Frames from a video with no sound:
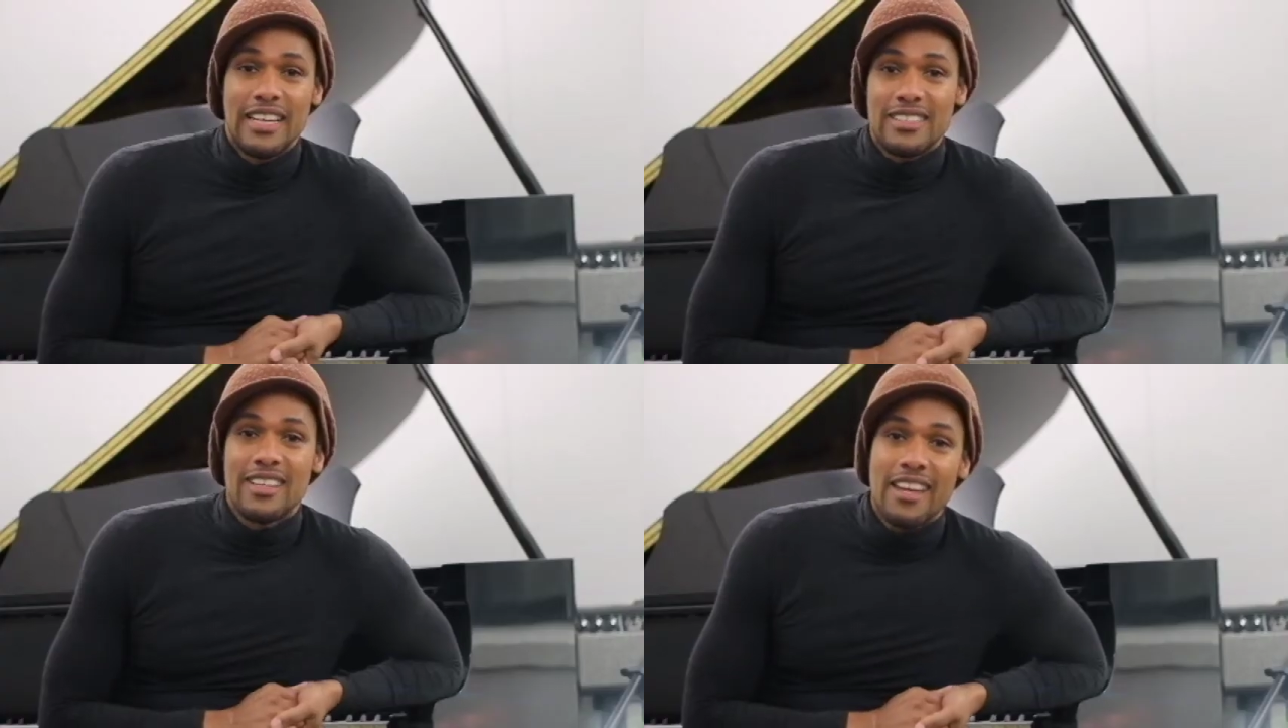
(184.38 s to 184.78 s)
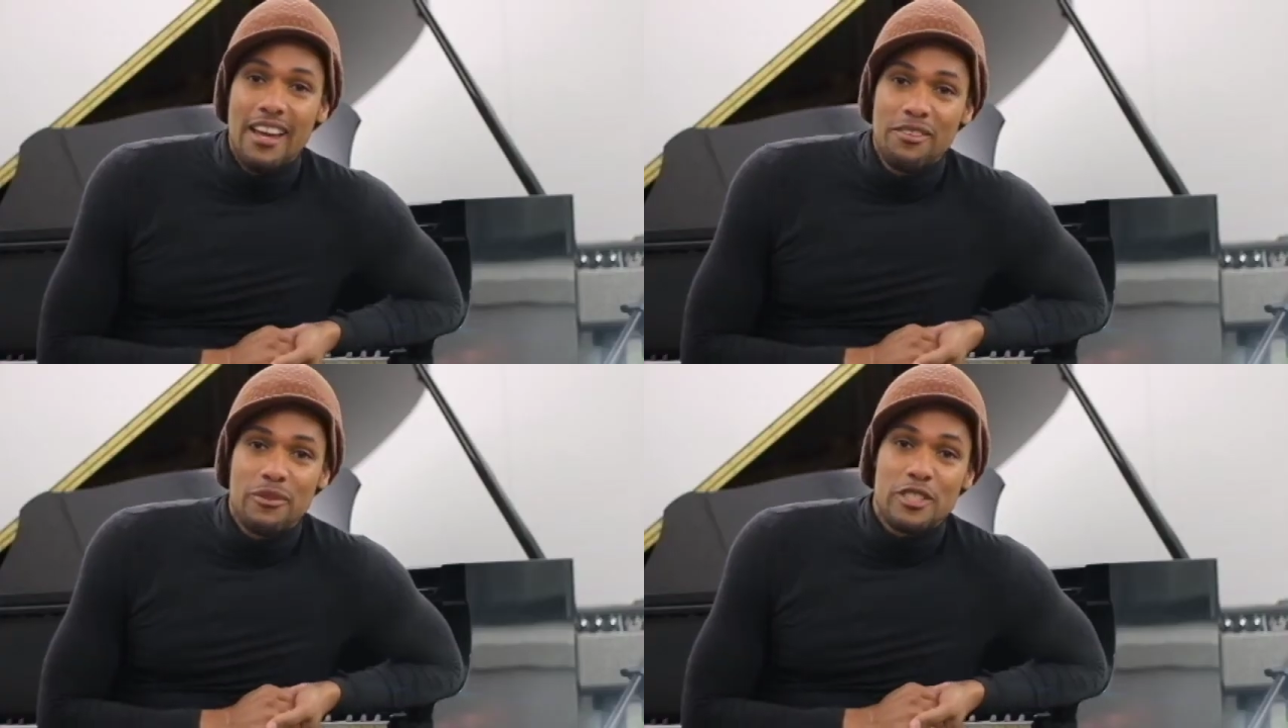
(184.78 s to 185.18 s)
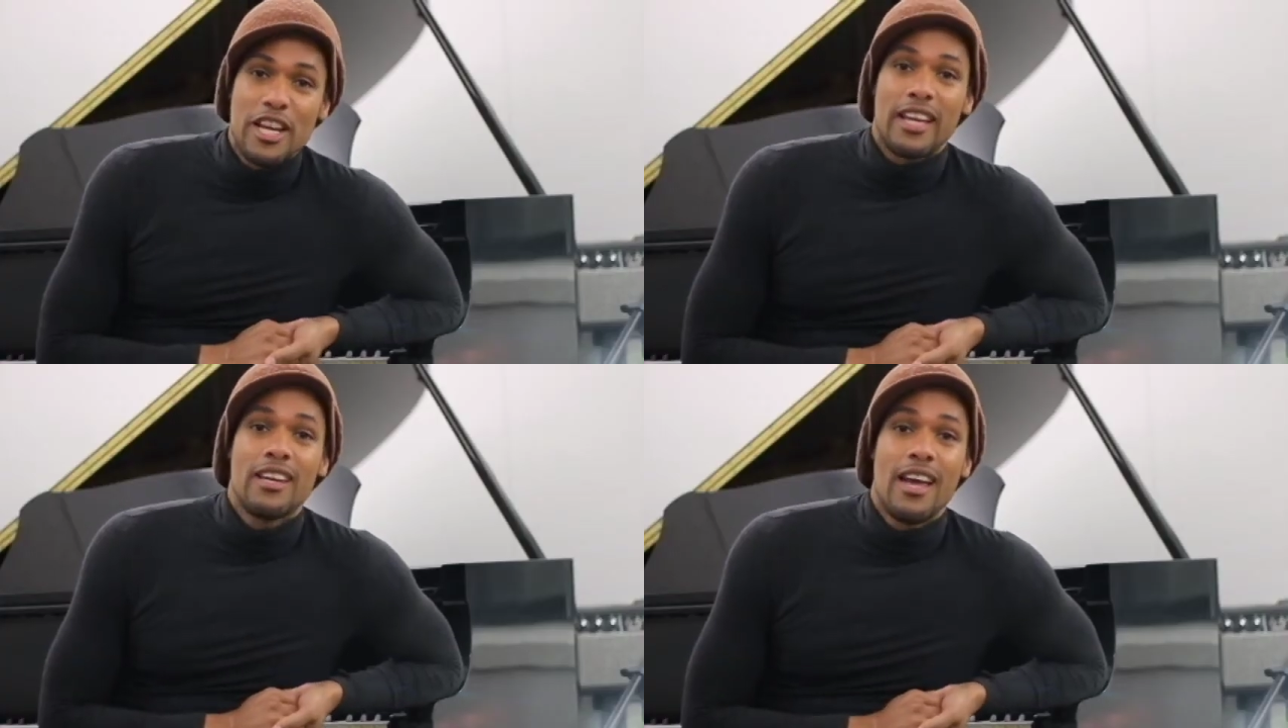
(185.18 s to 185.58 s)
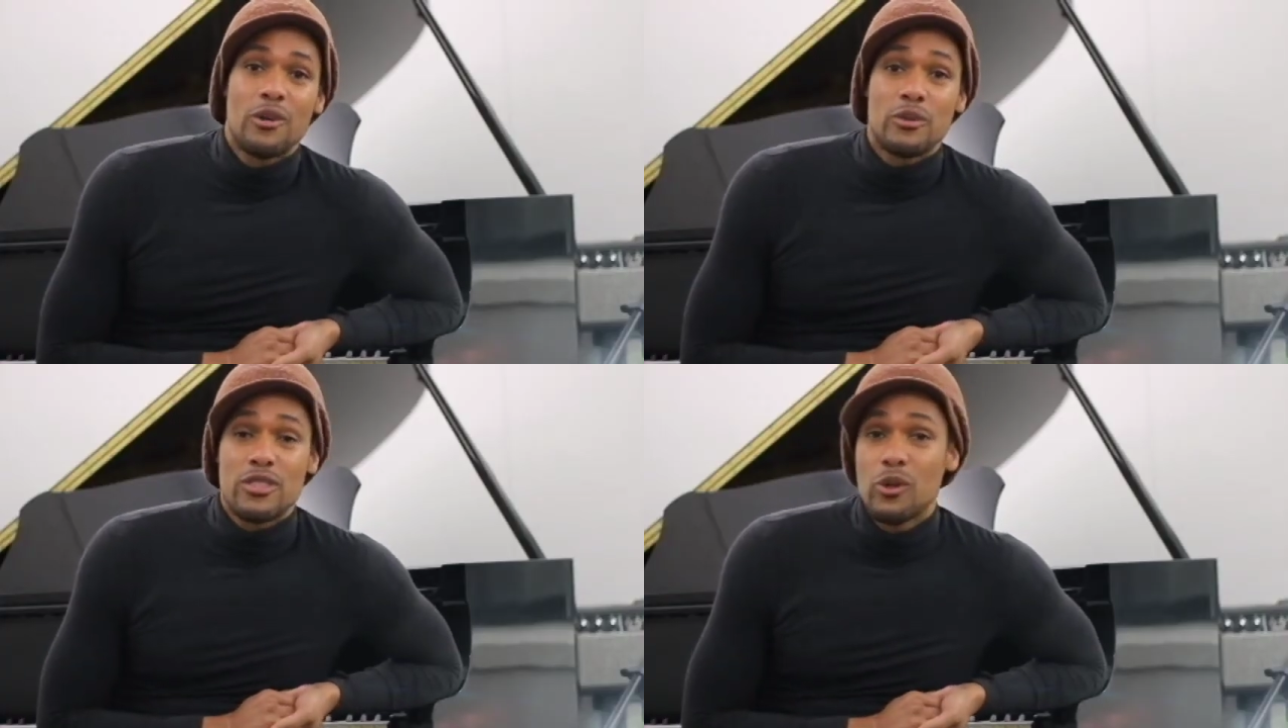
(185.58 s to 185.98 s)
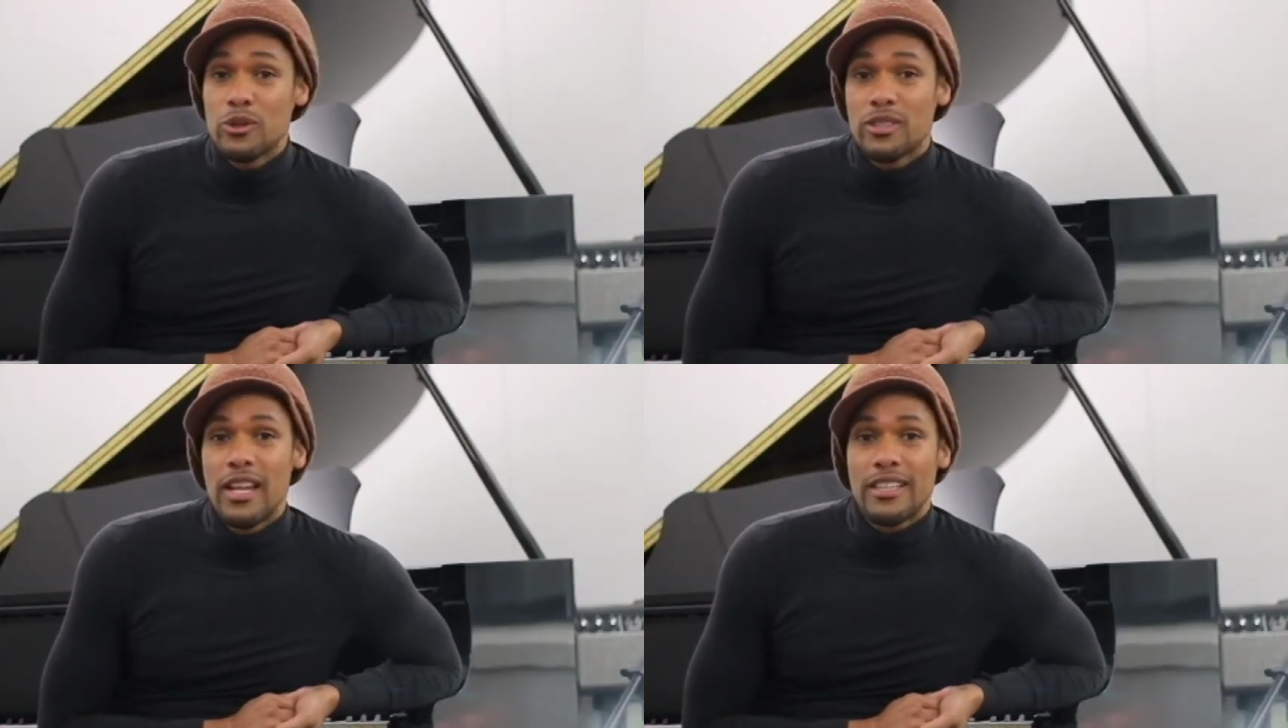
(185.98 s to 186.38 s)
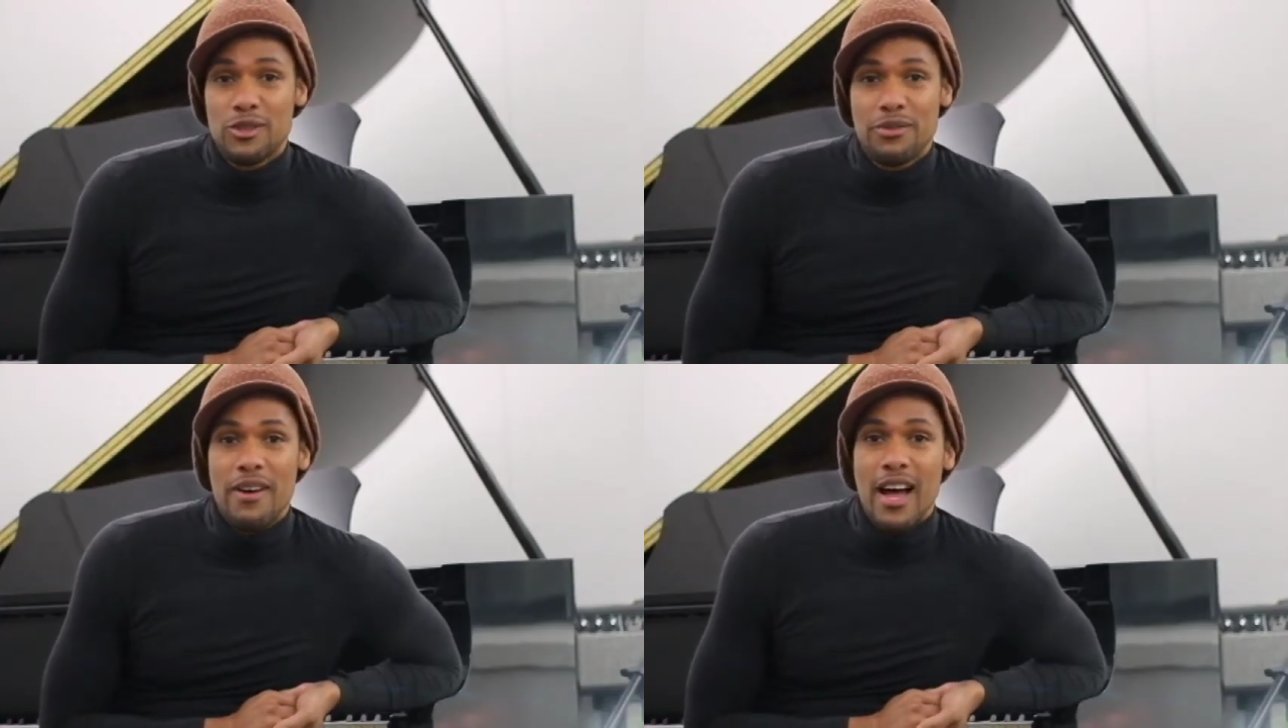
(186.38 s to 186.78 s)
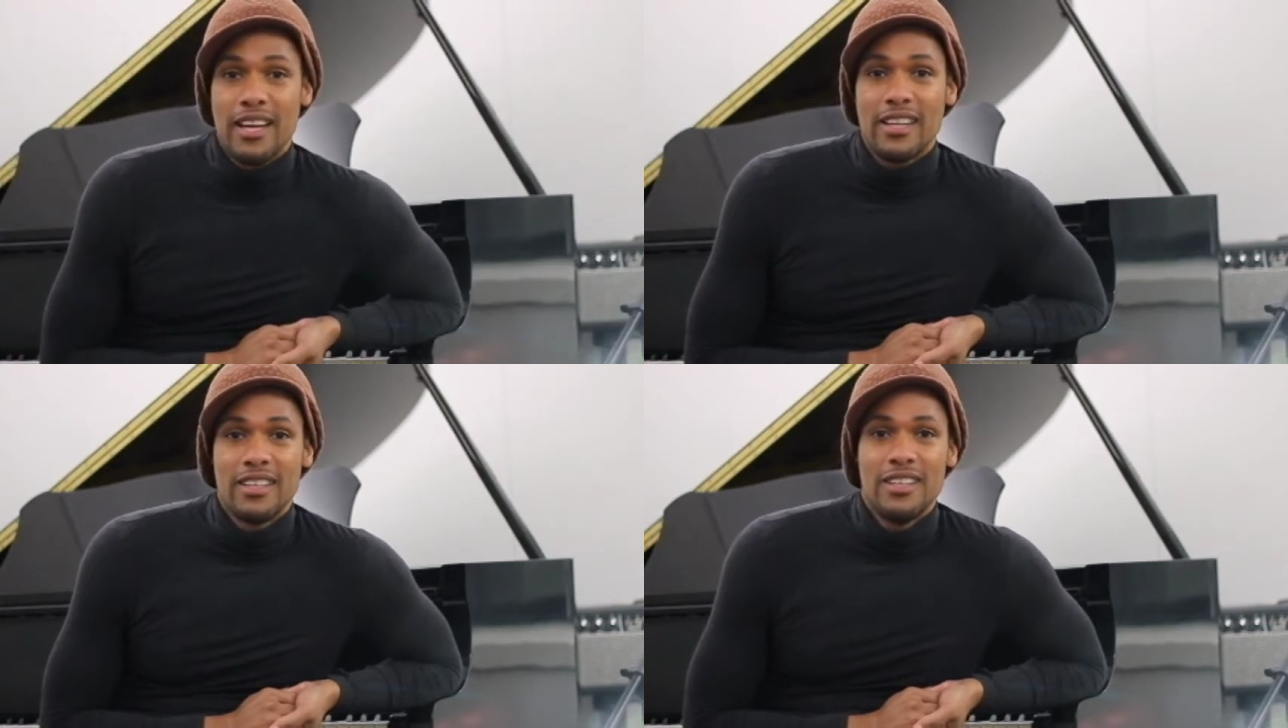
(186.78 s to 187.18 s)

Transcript: Thanks again for checking out Souls Electrified.